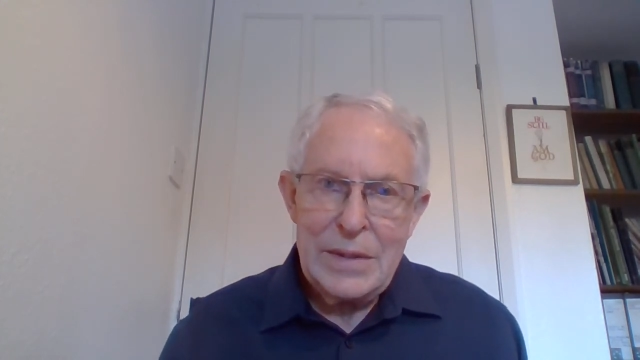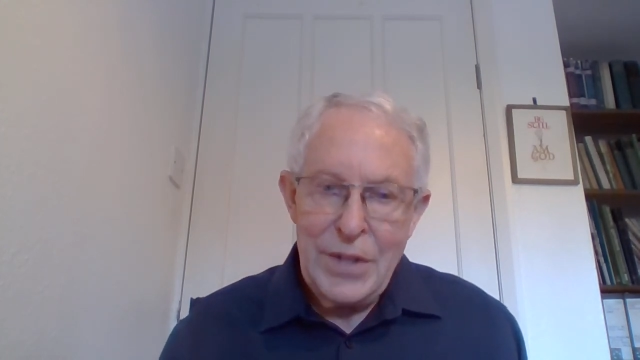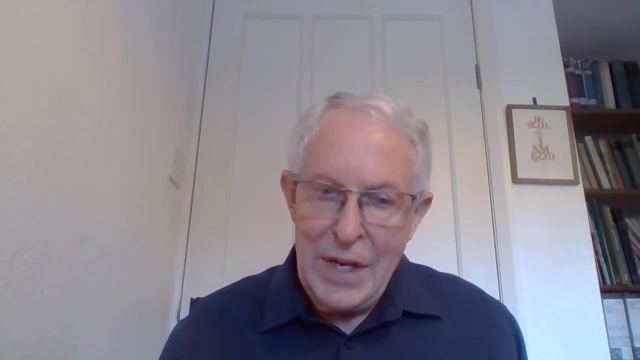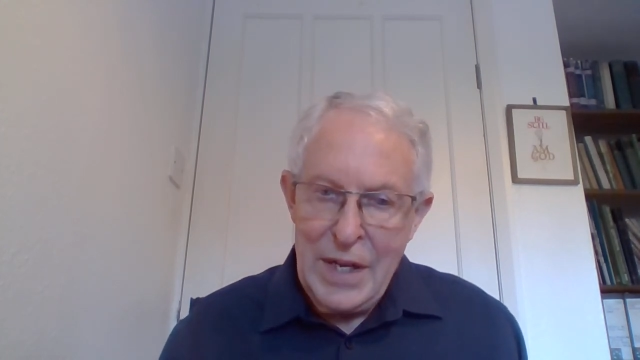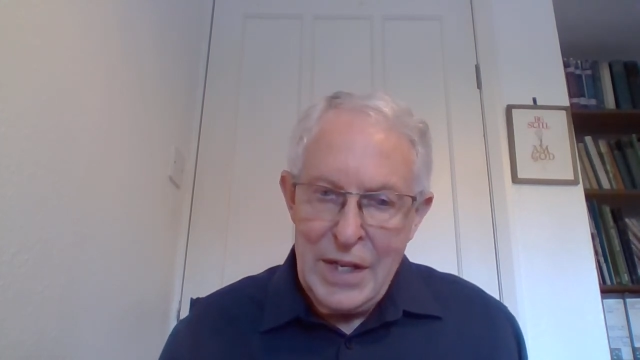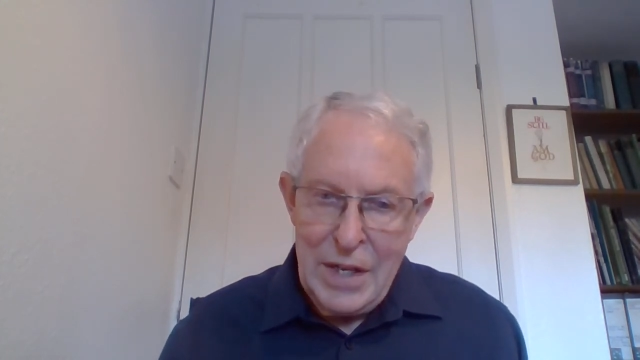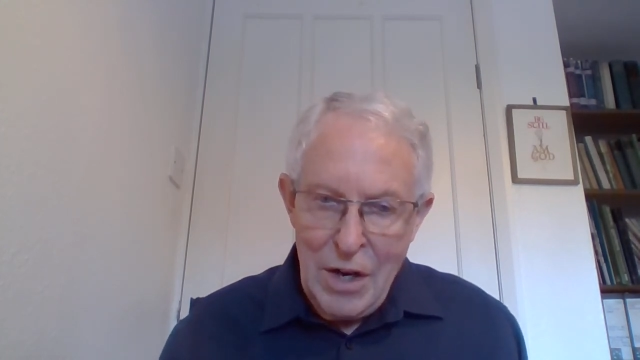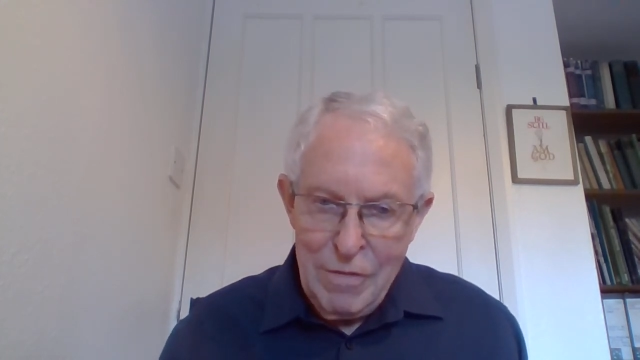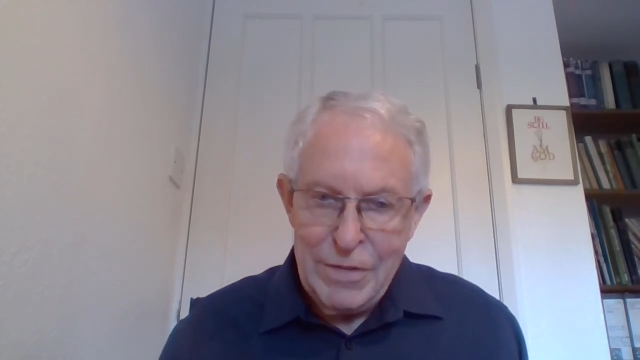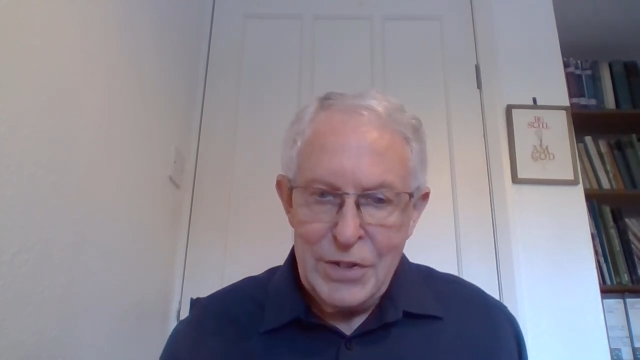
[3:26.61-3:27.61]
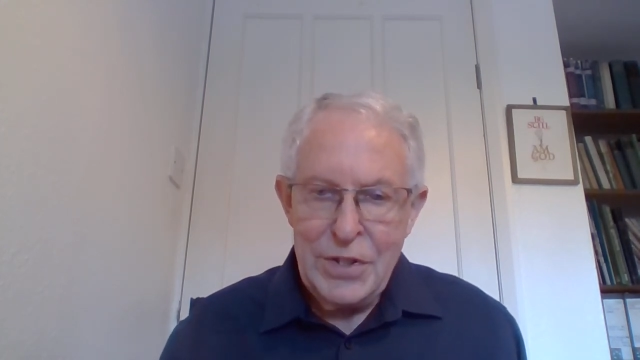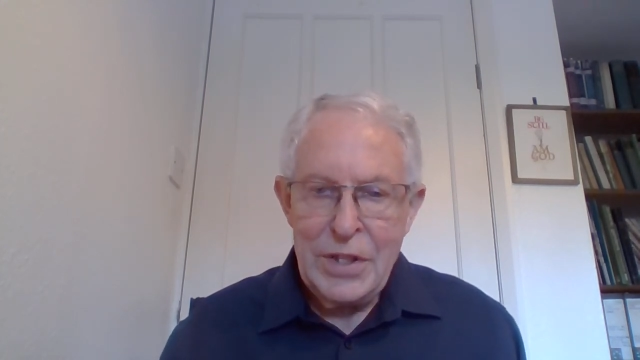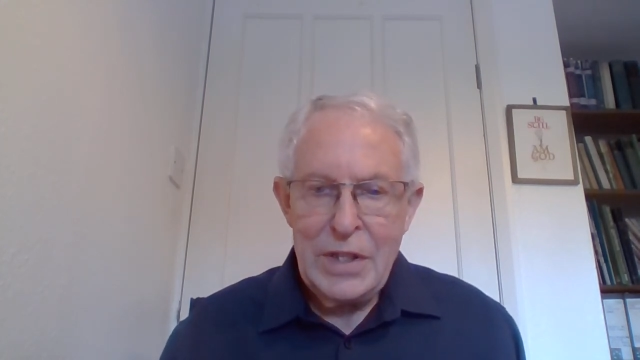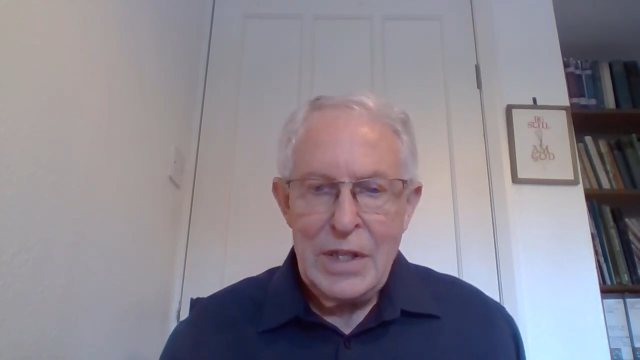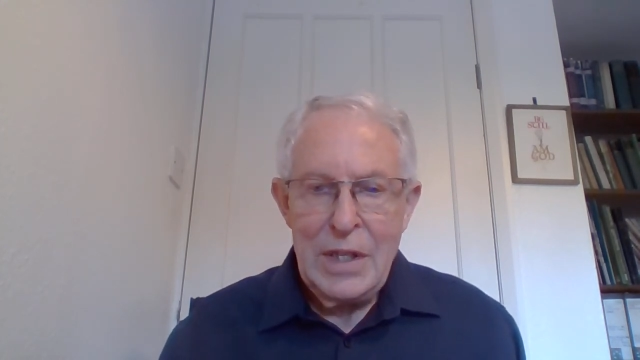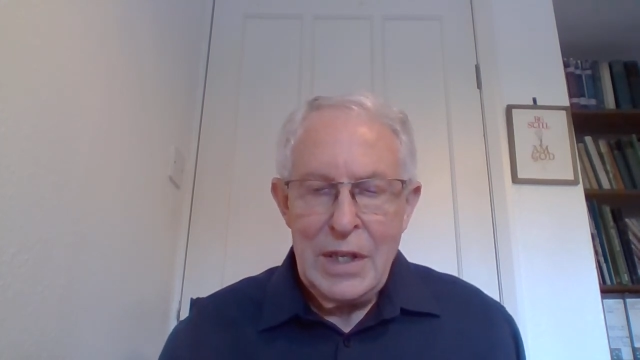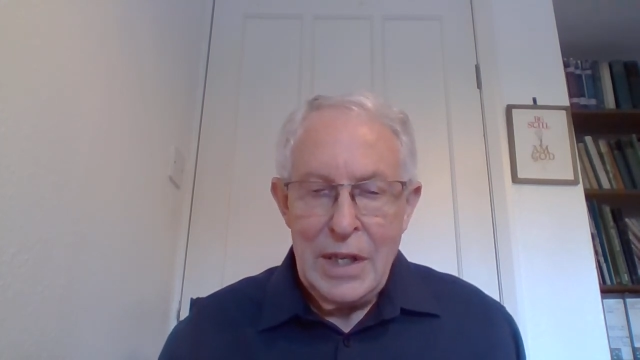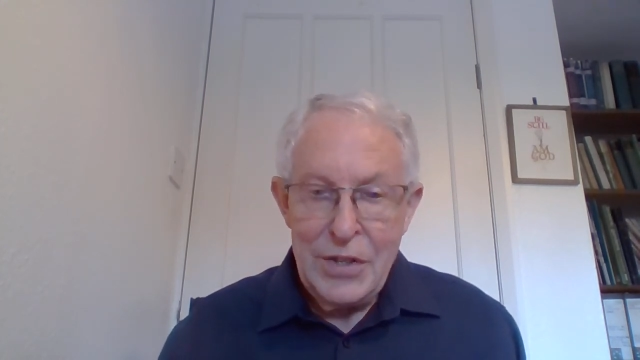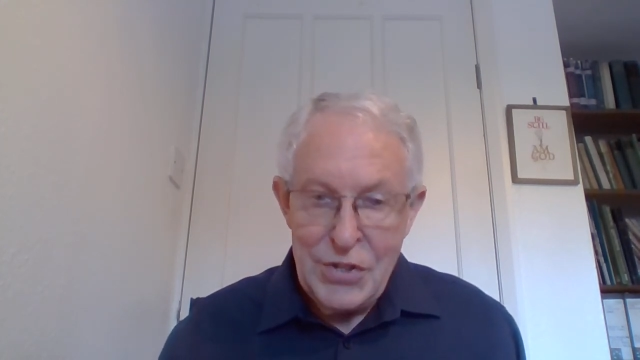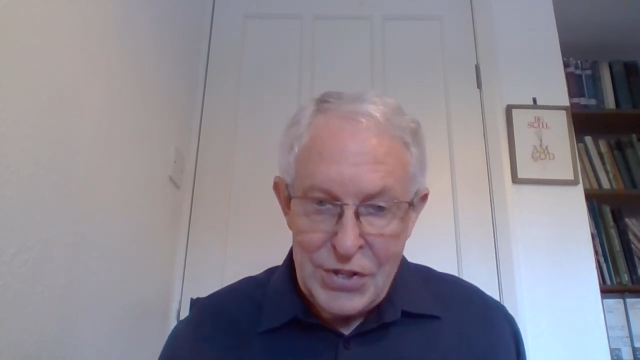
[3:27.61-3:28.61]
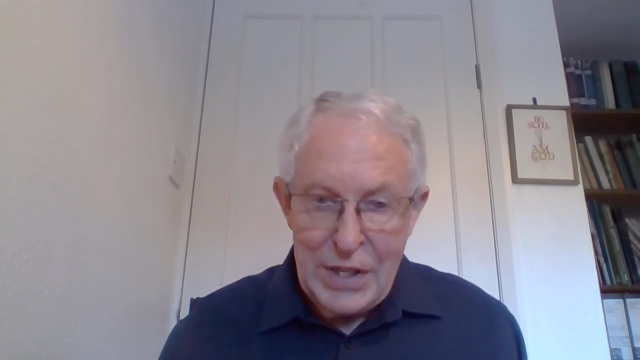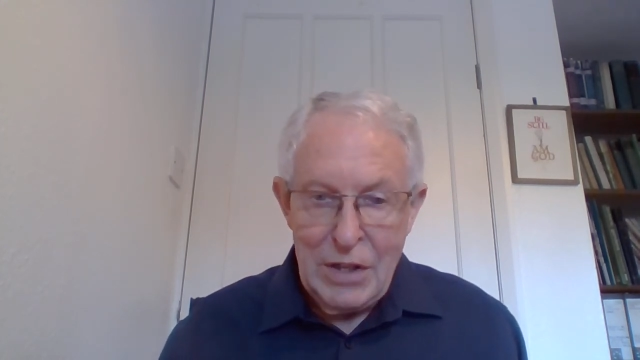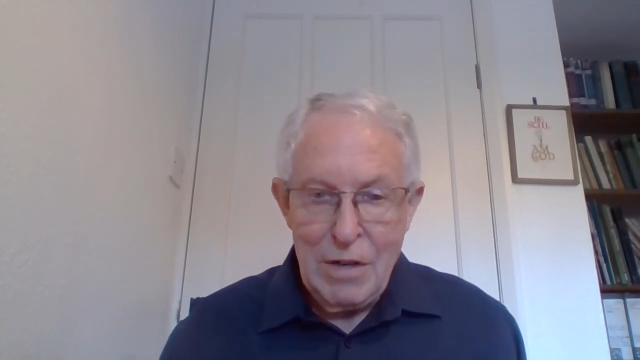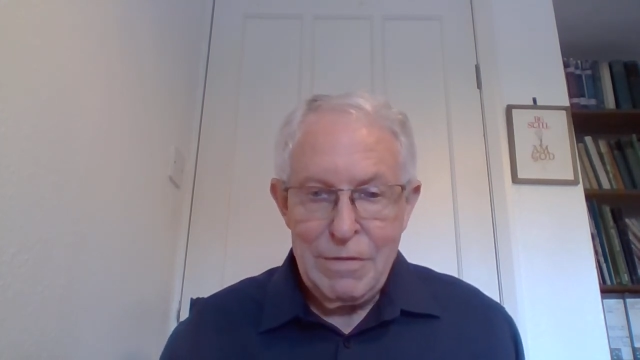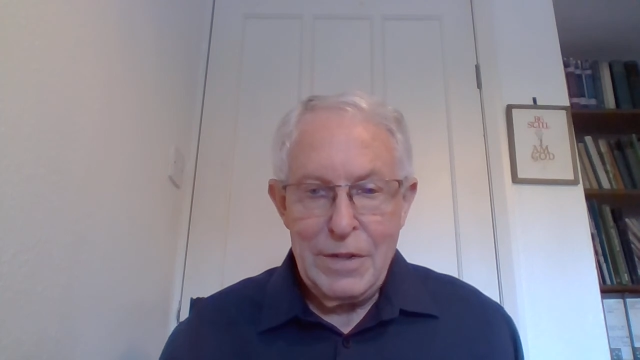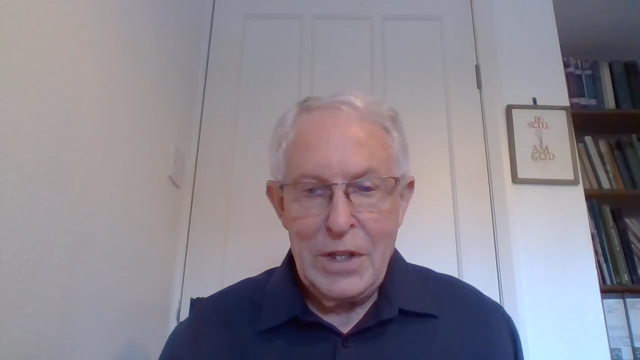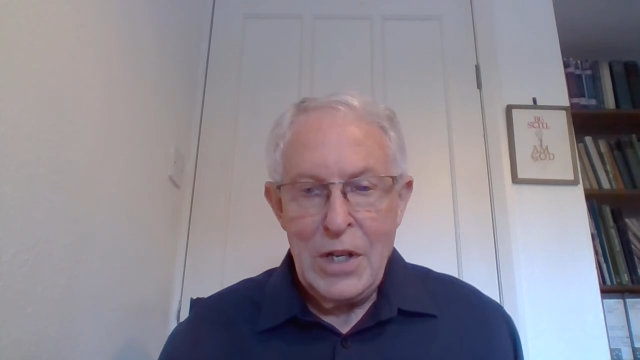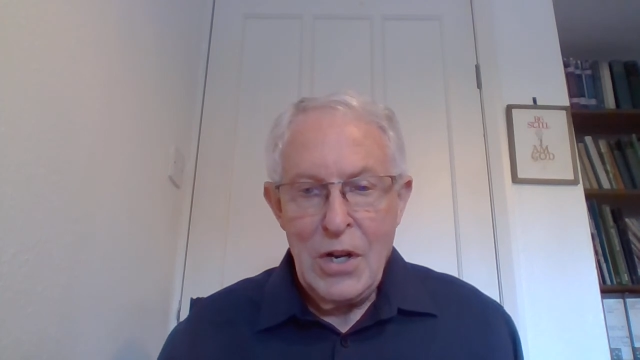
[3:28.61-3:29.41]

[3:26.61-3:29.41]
They offered, and still offer,